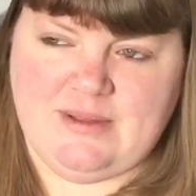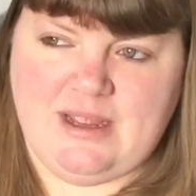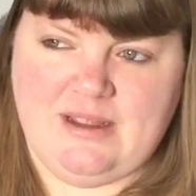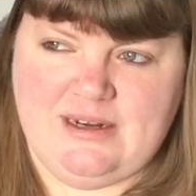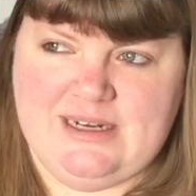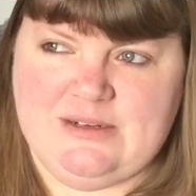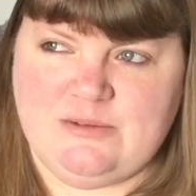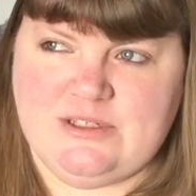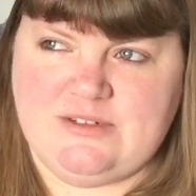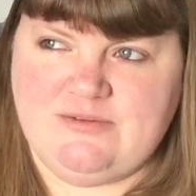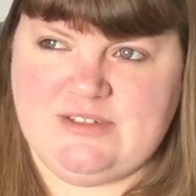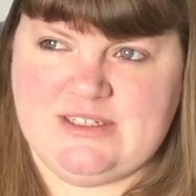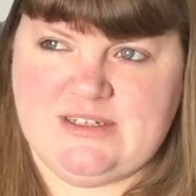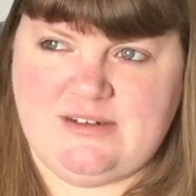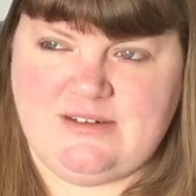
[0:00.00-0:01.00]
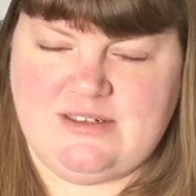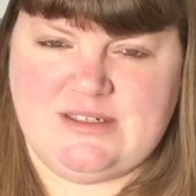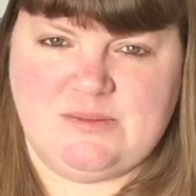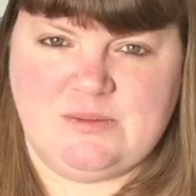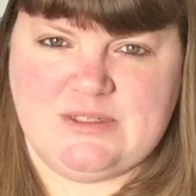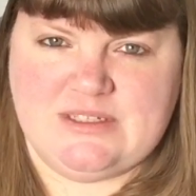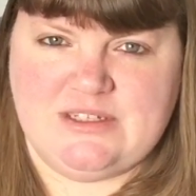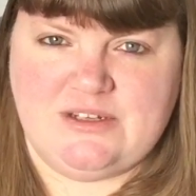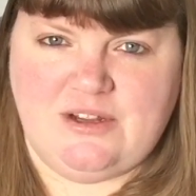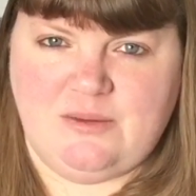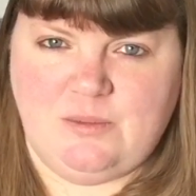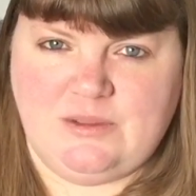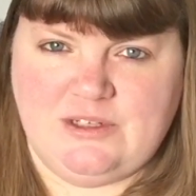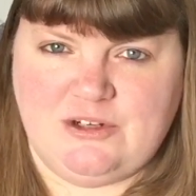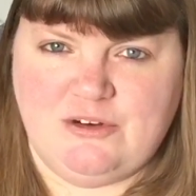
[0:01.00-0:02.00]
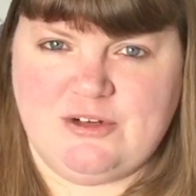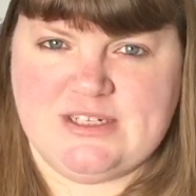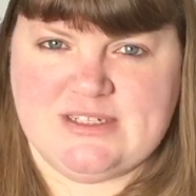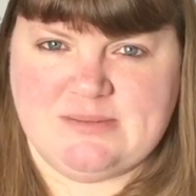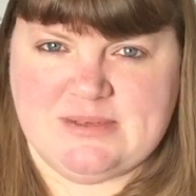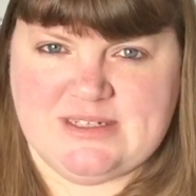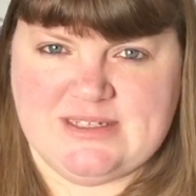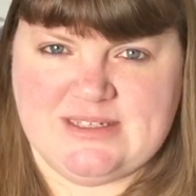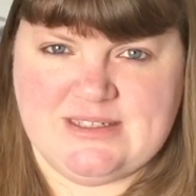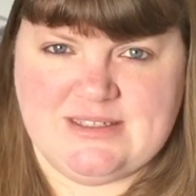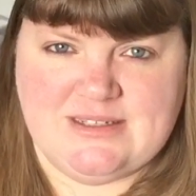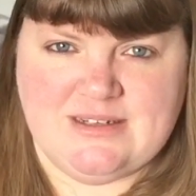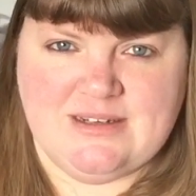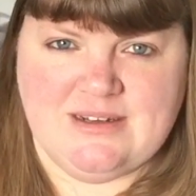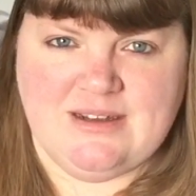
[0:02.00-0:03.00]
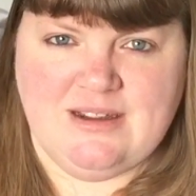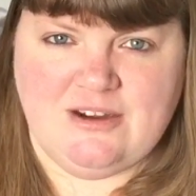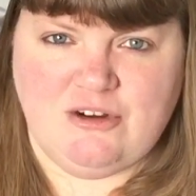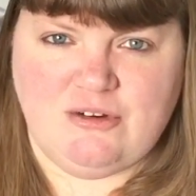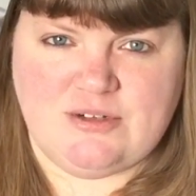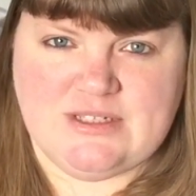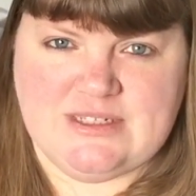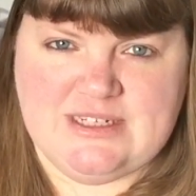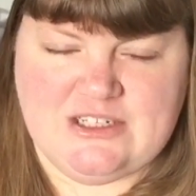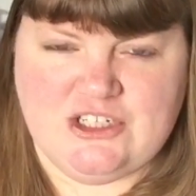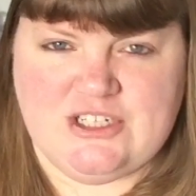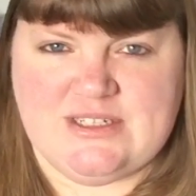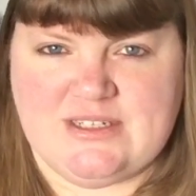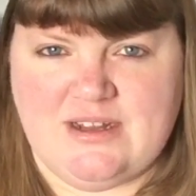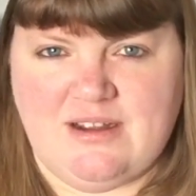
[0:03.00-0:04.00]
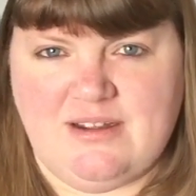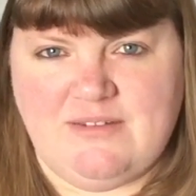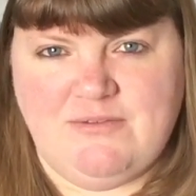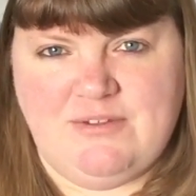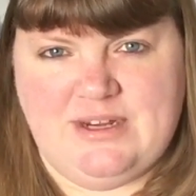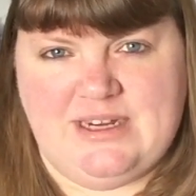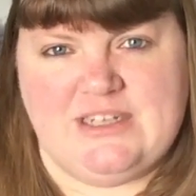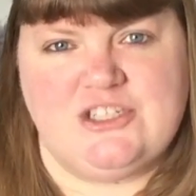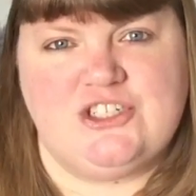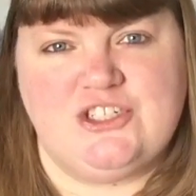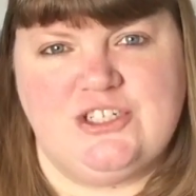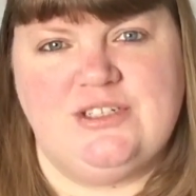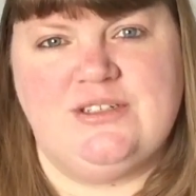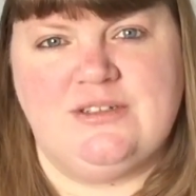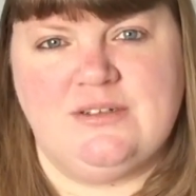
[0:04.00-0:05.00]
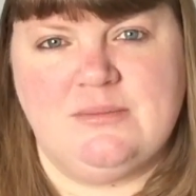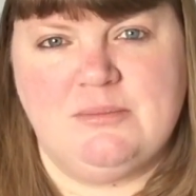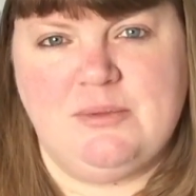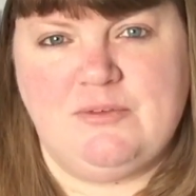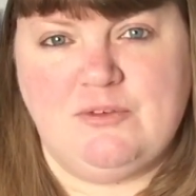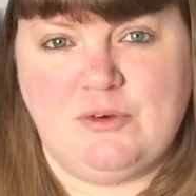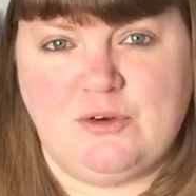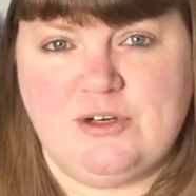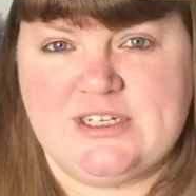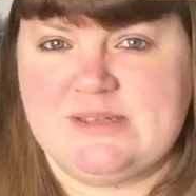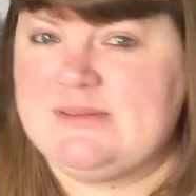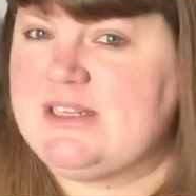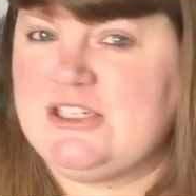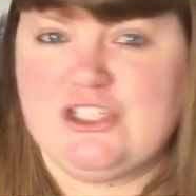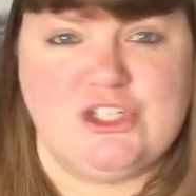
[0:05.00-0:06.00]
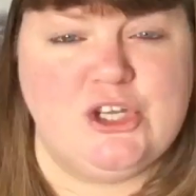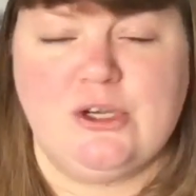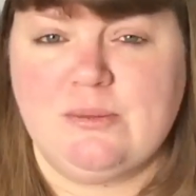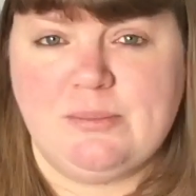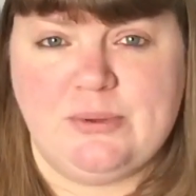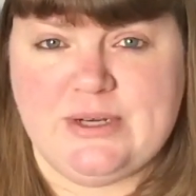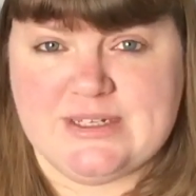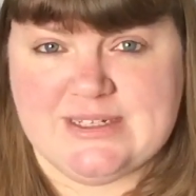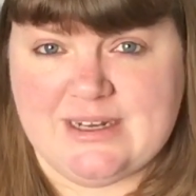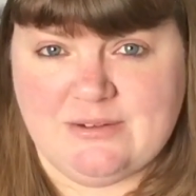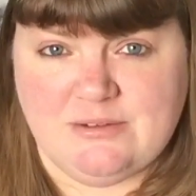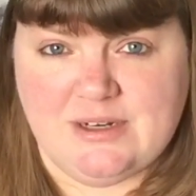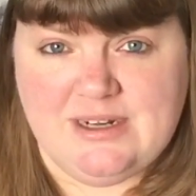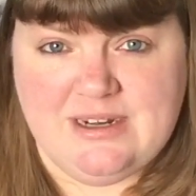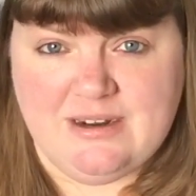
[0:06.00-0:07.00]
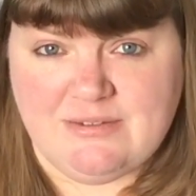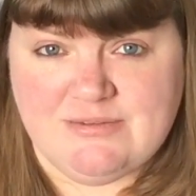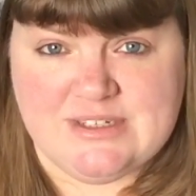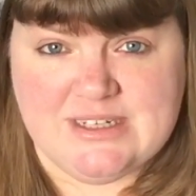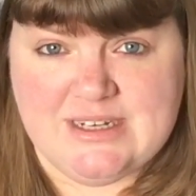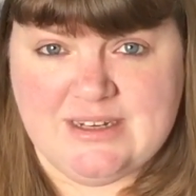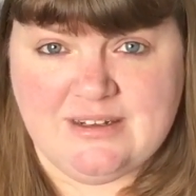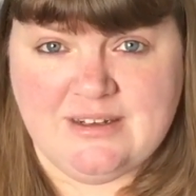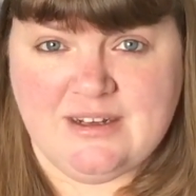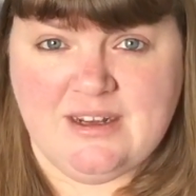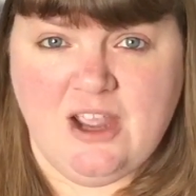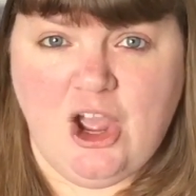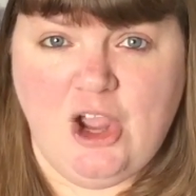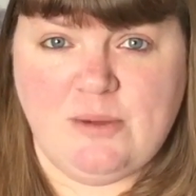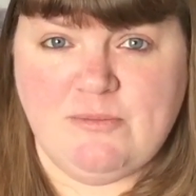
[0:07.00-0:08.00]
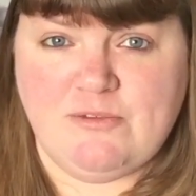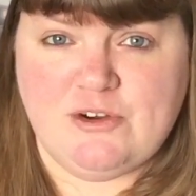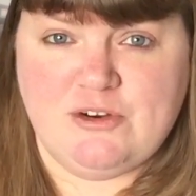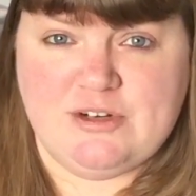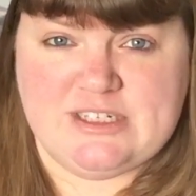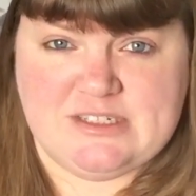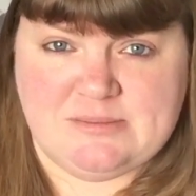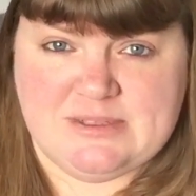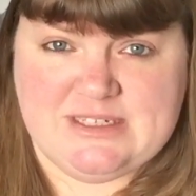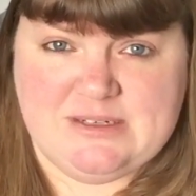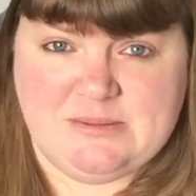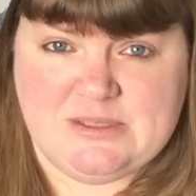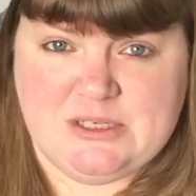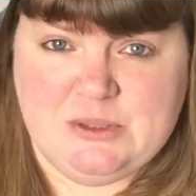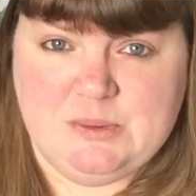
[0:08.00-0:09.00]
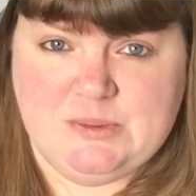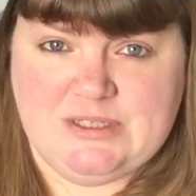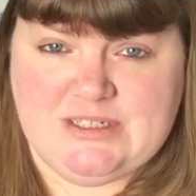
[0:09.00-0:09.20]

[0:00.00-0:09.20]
Little Dove Designs was one of the Christmas cross stitches that I finished before Christmas. I just couldn't put it down. I loved it. Home for Christmas it was called.